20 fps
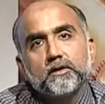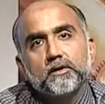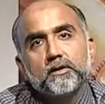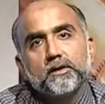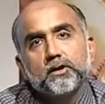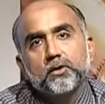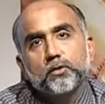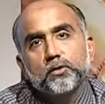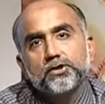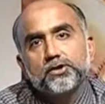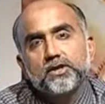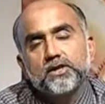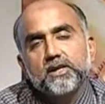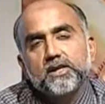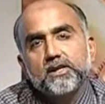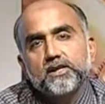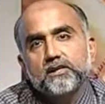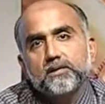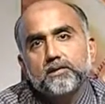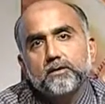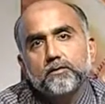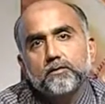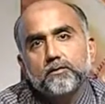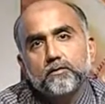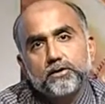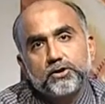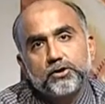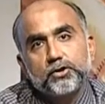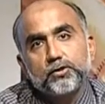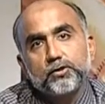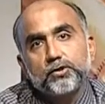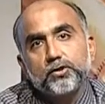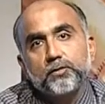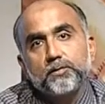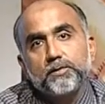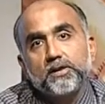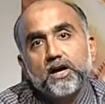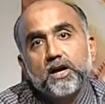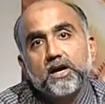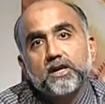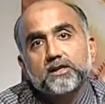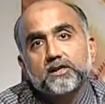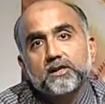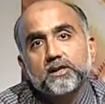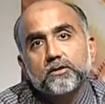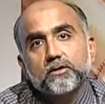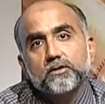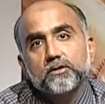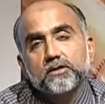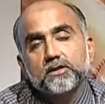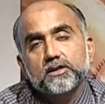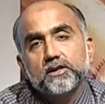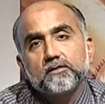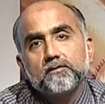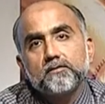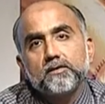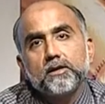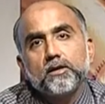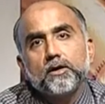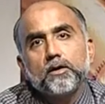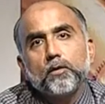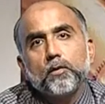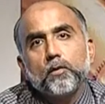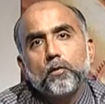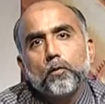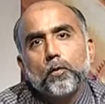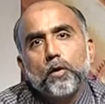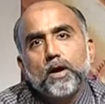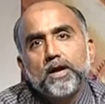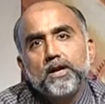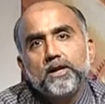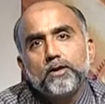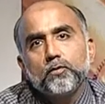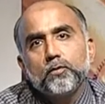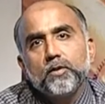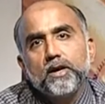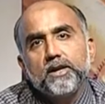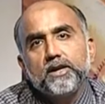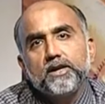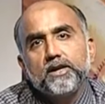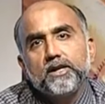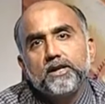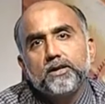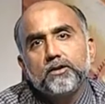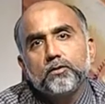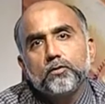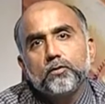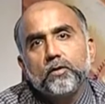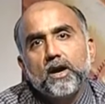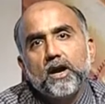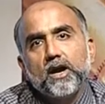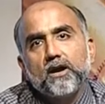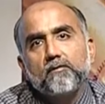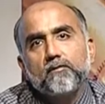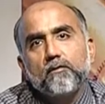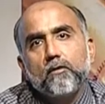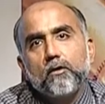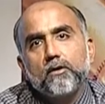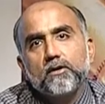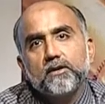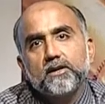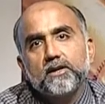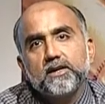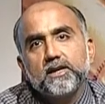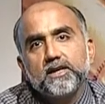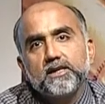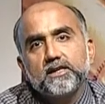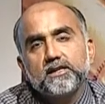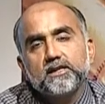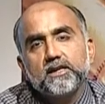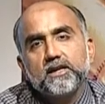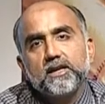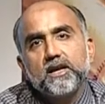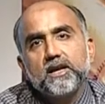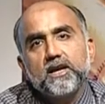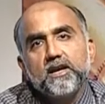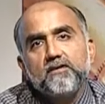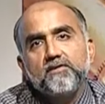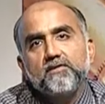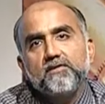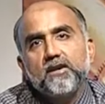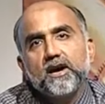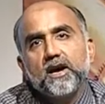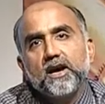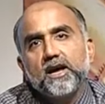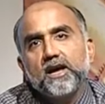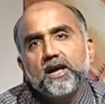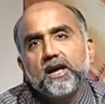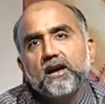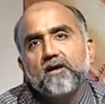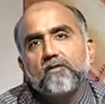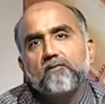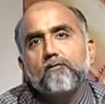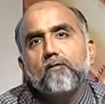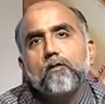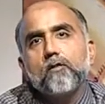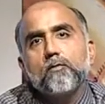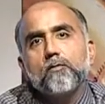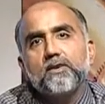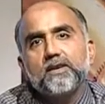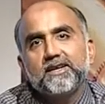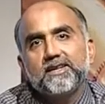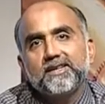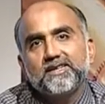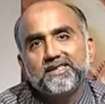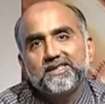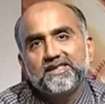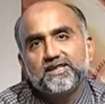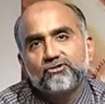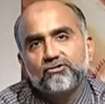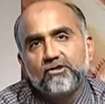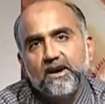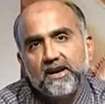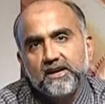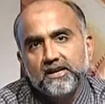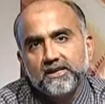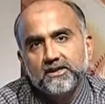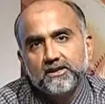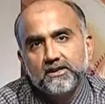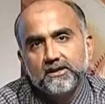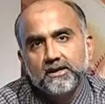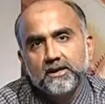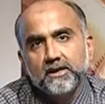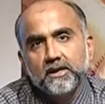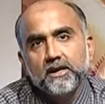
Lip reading: The question is, which you should be asking yourself, why do I need to have alternates if I have formulated the strategy?